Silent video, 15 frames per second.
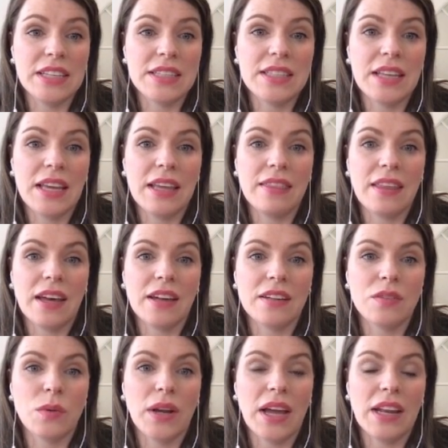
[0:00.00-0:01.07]
say
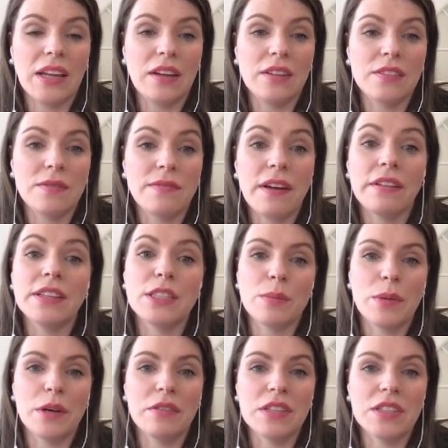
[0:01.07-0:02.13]
that we're getting some very
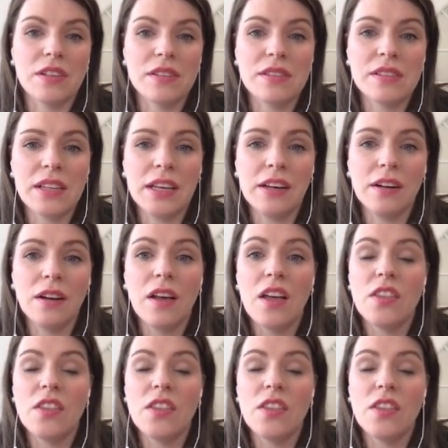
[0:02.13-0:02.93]
similar results here.